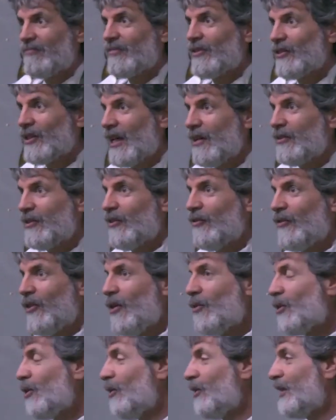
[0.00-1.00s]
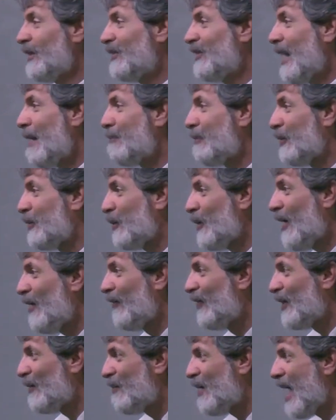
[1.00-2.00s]
So again, so far we're only in chapter
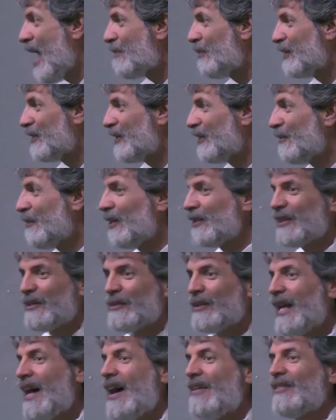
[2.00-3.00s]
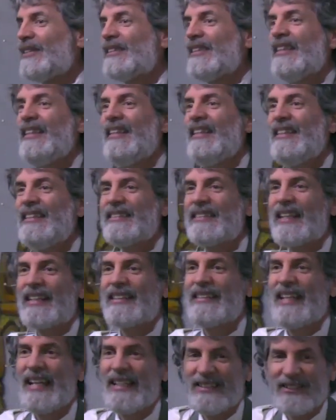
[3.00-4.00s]
12 of the Bible, so the most it would have is, is
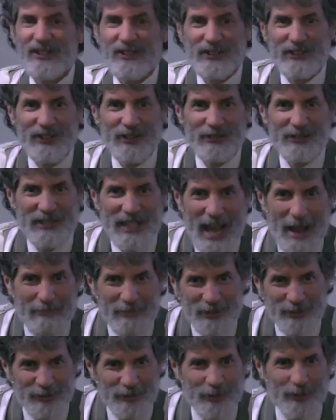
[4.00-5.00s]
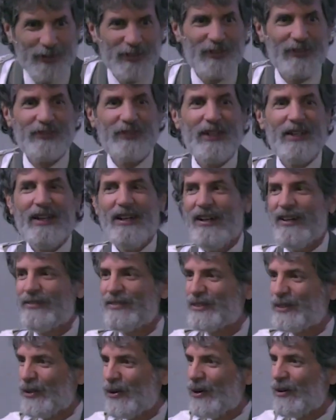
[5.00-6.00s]
like 10 or so chapters worth of, of
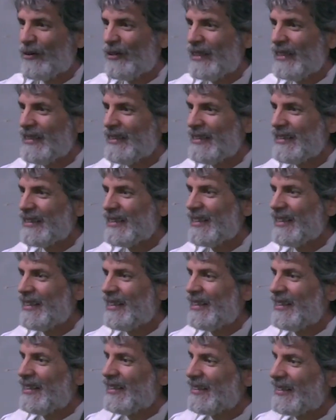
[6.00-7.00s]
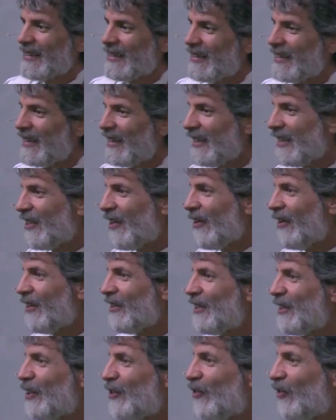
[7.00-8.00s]
stories to
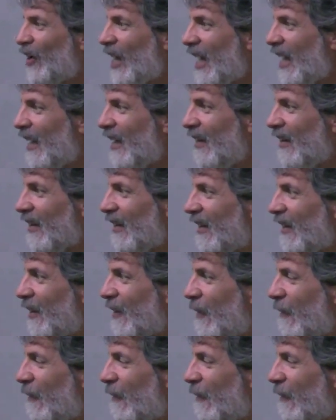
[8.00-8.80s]
encourage his faith.